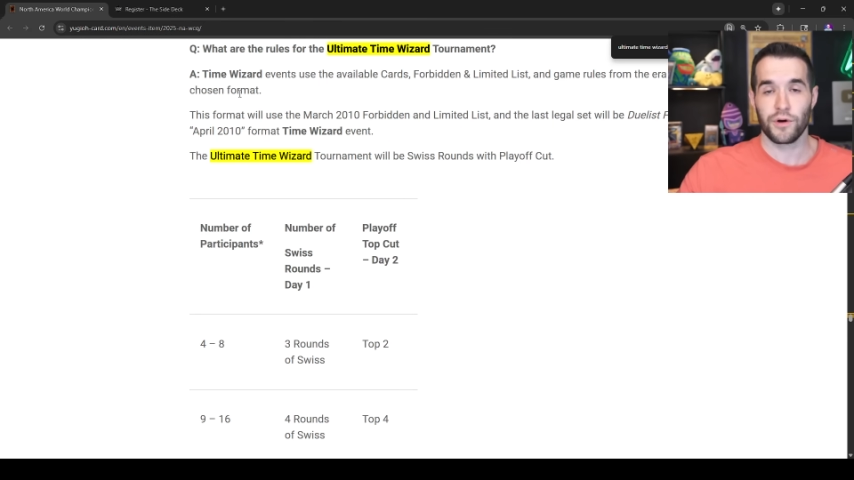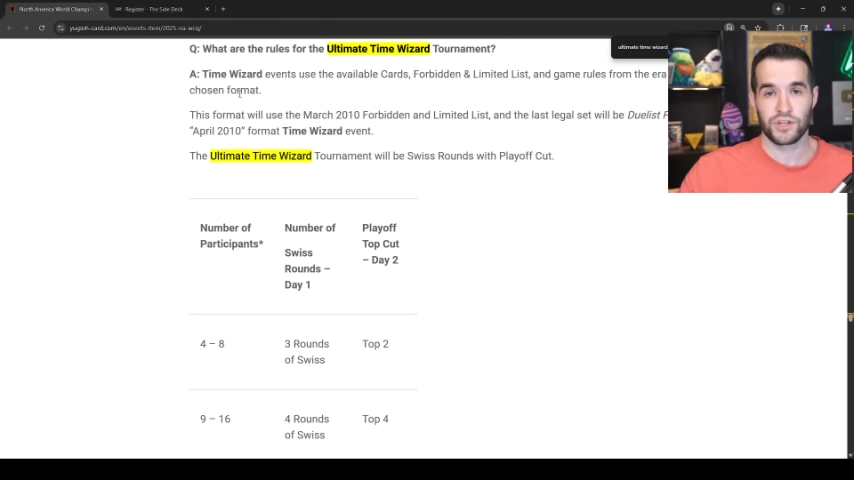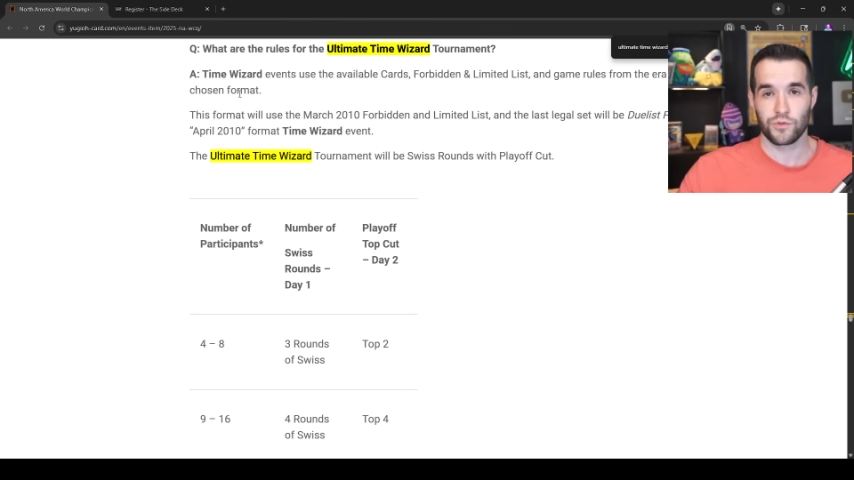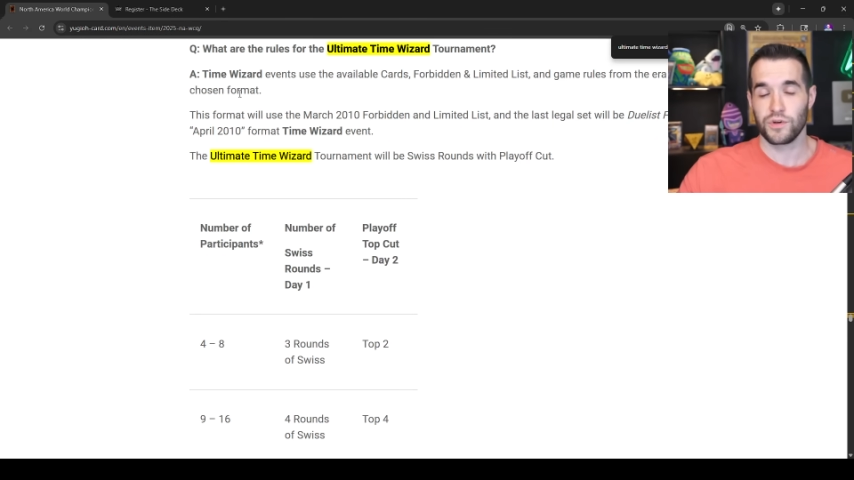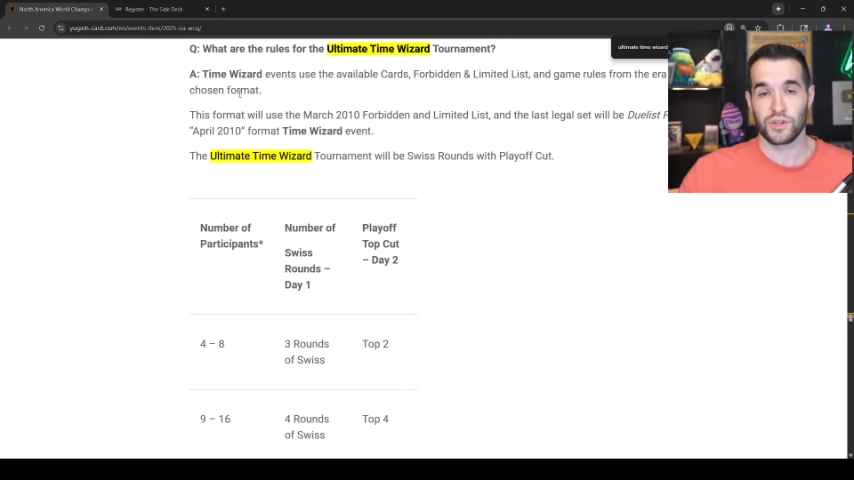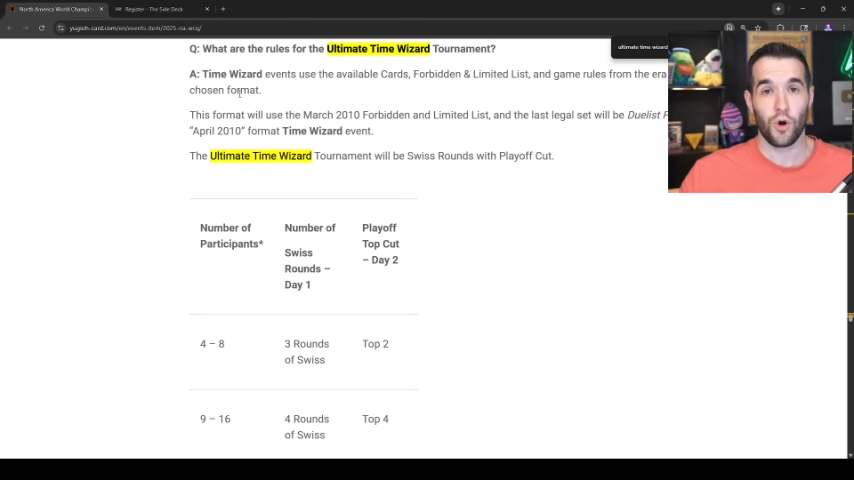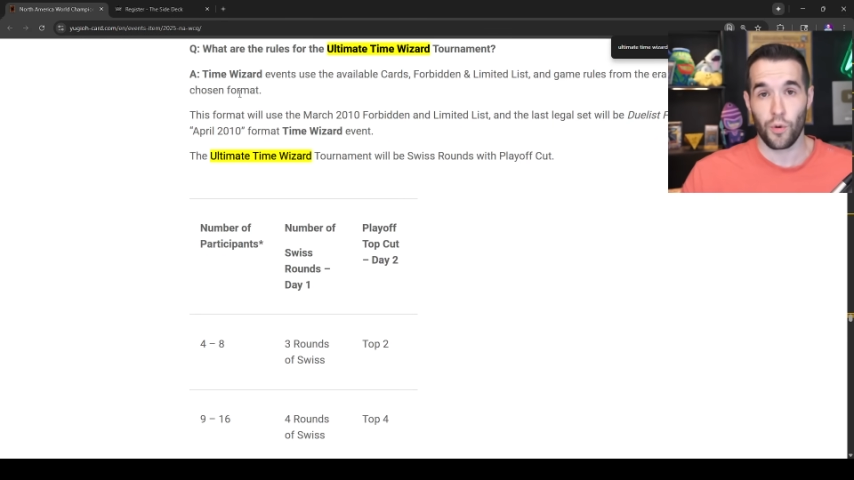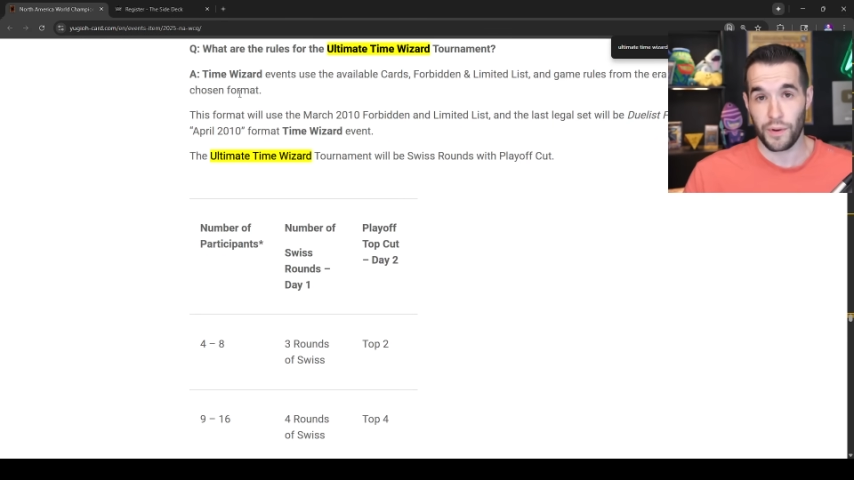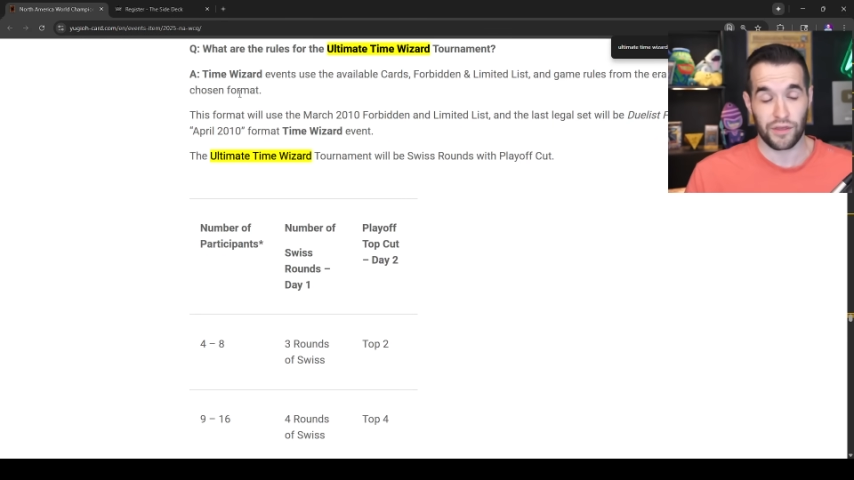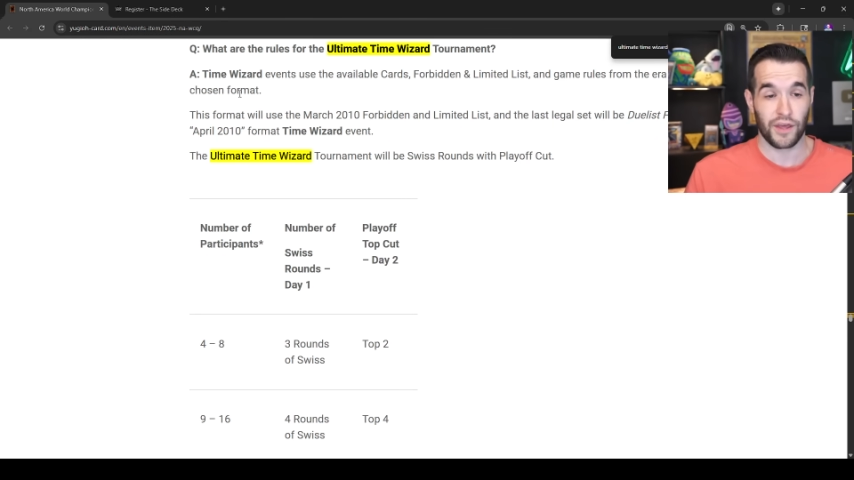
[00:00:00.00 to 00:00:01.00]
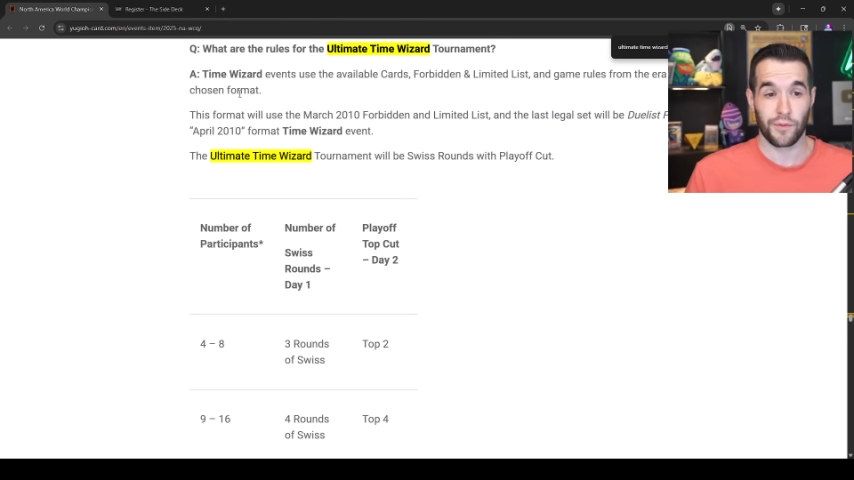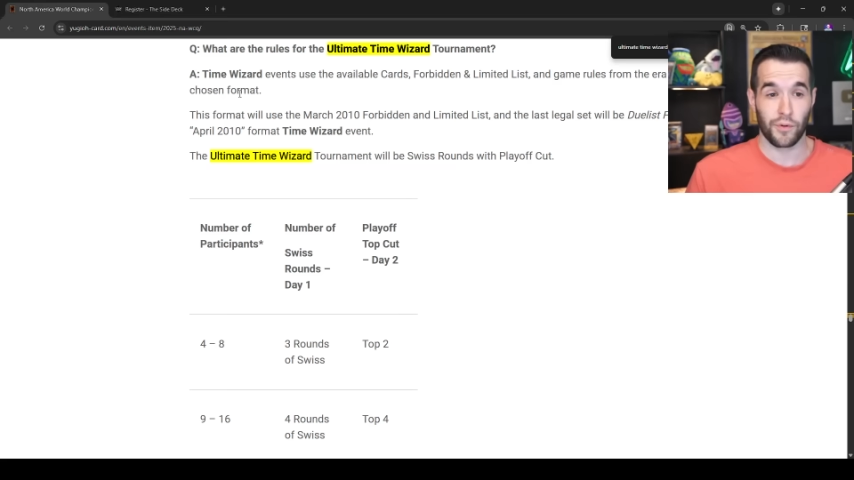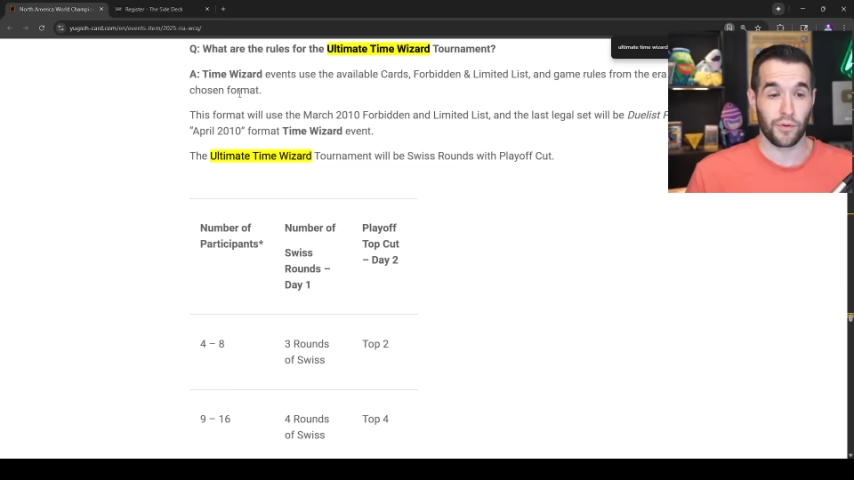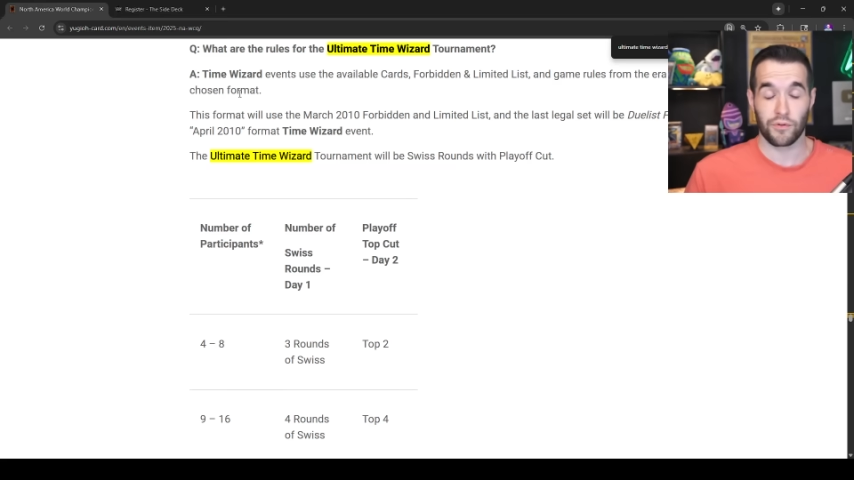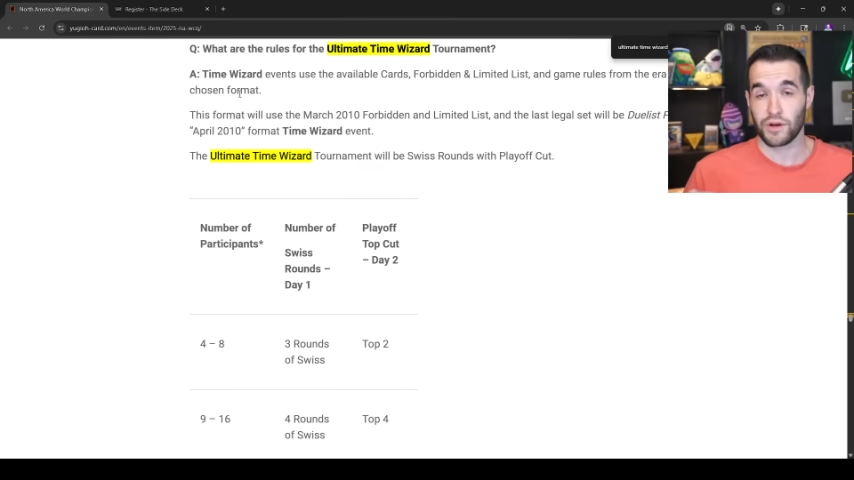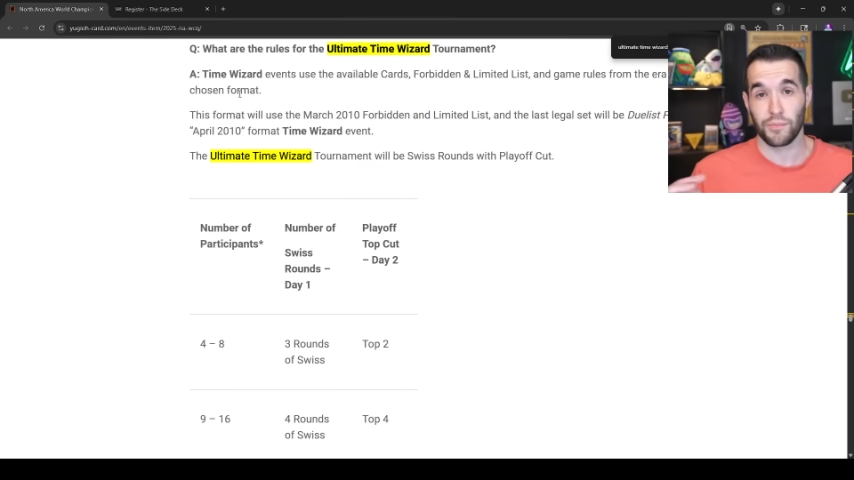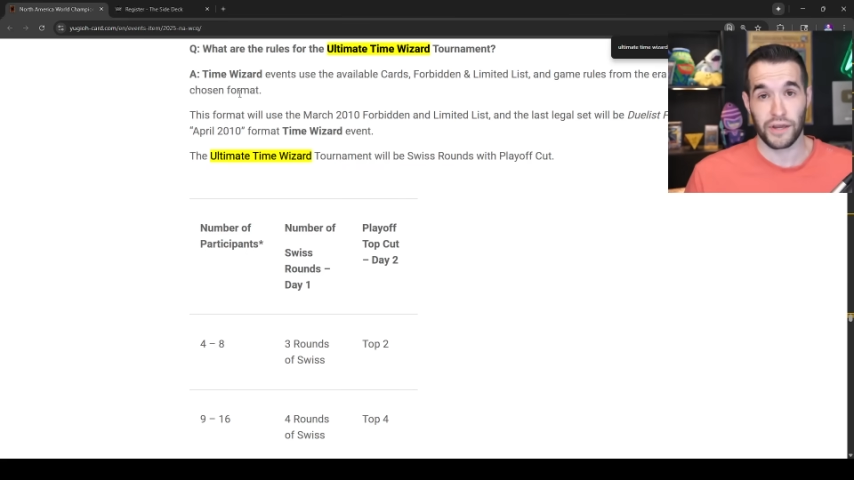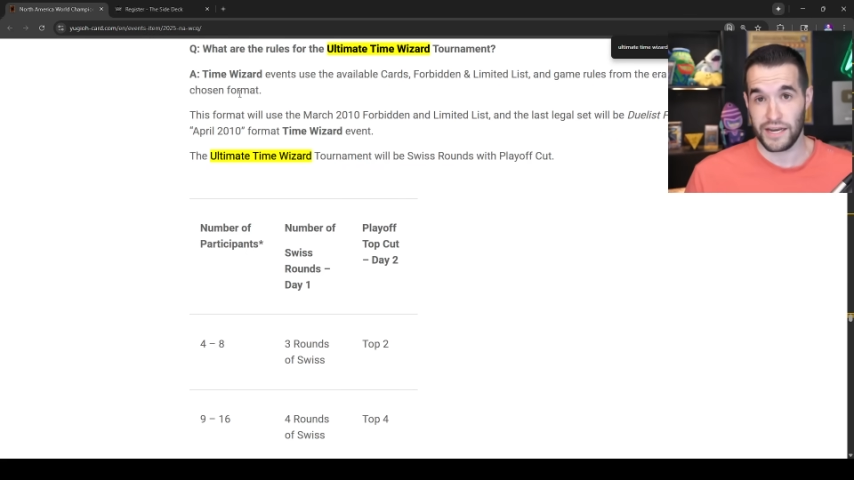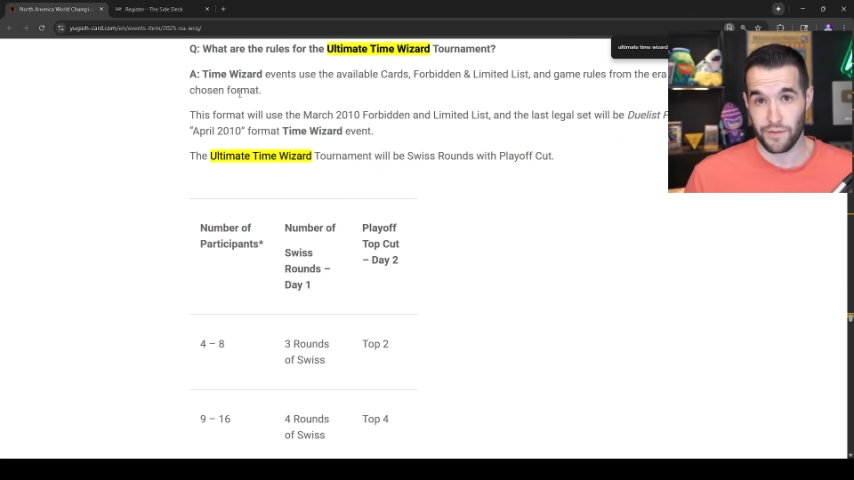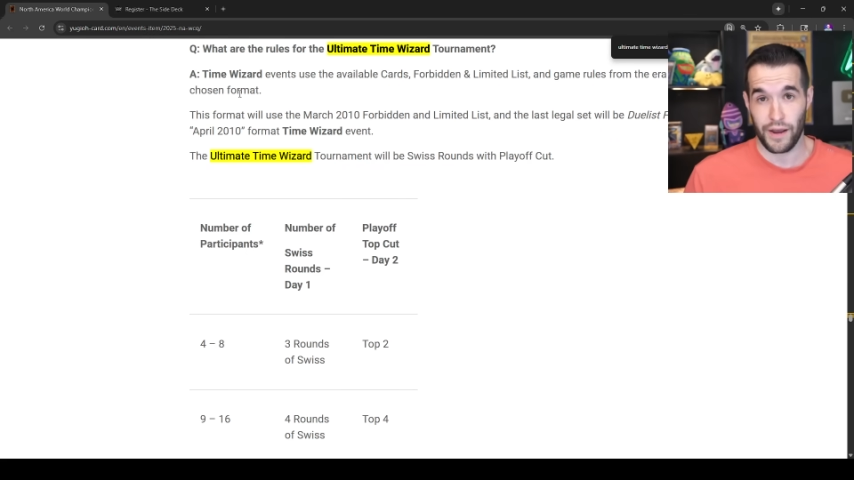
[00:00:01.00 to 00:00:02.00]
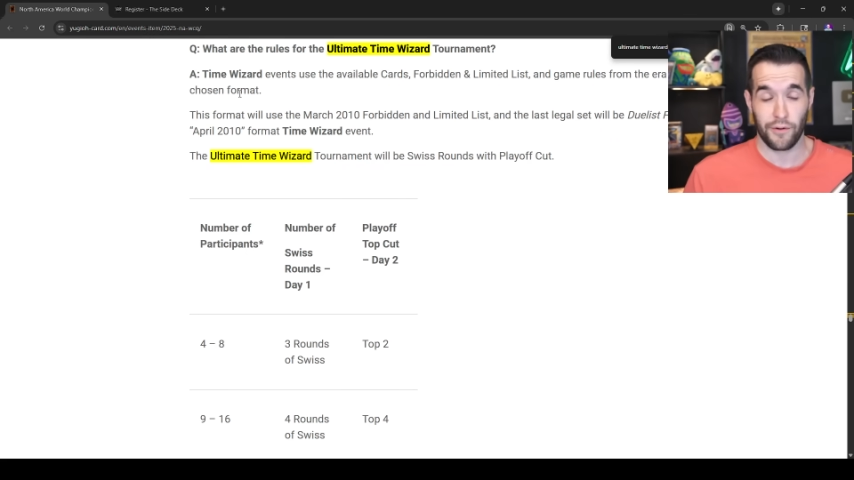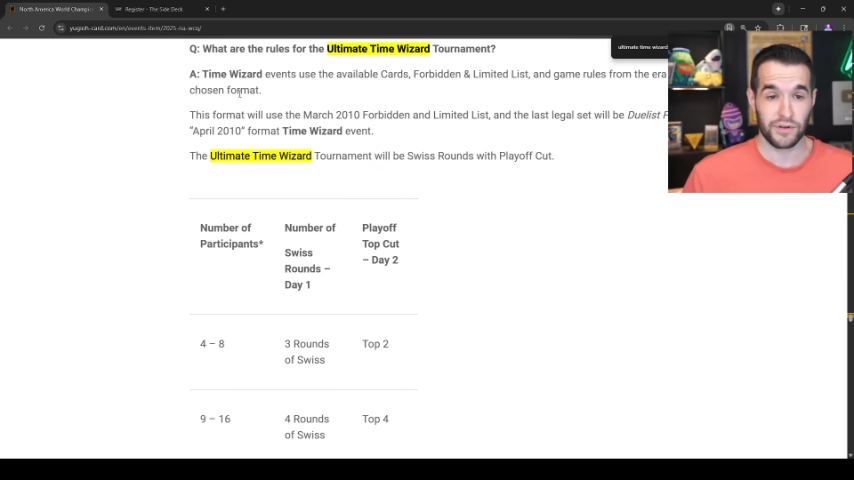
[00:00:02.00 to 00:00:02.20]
which was the whole big thing we were complaining about,